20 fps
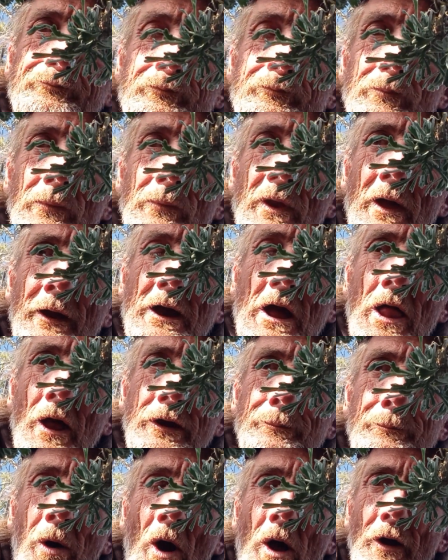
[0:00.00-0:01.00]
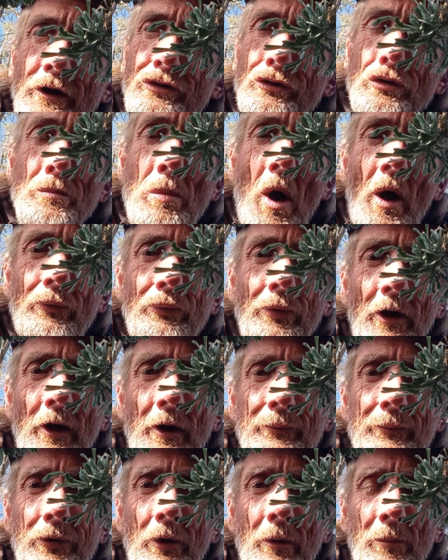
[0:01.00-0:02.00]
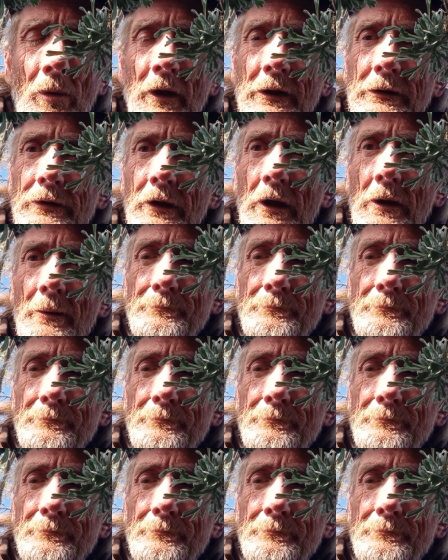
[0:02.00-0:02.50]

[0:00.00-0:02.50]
And I got like probably $2 left, something like that.